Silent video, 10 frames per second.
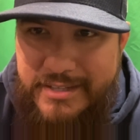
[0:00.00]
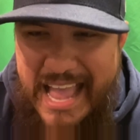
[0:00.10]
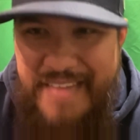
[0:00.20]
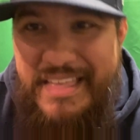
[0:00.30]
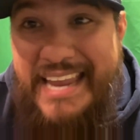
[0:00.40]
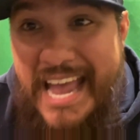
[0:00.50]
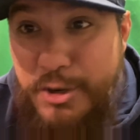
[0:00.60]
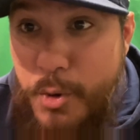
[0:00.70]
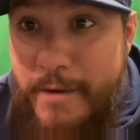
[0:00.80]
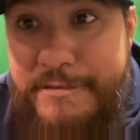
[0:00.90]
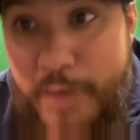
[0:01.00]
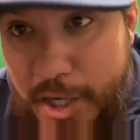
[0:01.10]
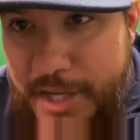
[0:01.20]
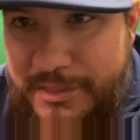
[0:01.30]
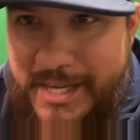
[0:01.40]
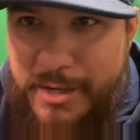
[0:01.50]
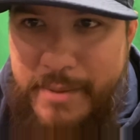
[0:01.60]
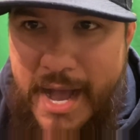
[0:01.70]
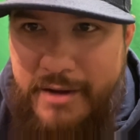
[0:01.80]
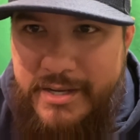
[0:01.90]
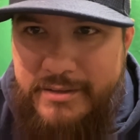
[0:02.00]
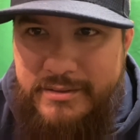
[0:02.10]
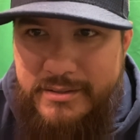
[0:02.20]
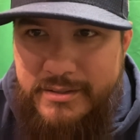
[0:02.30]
and they can't do a fucking thing about it?